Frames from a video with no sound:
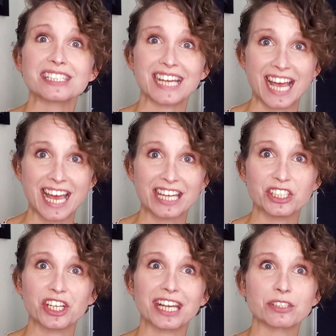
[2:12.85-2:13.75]
to
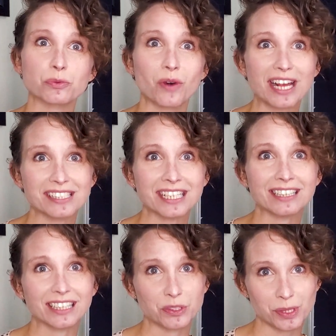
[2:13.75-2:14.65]
hedge against rising
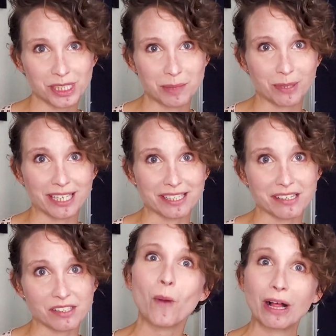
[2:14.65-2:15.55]
electricity
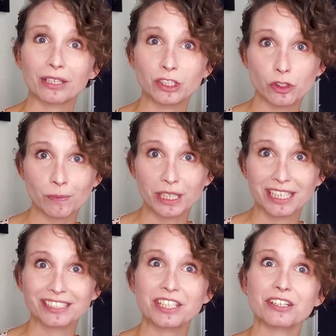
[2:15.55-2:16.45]
prices while
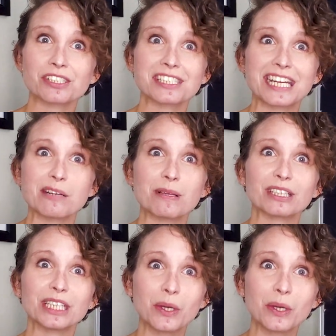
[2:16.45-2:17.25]
contributing to their sustainability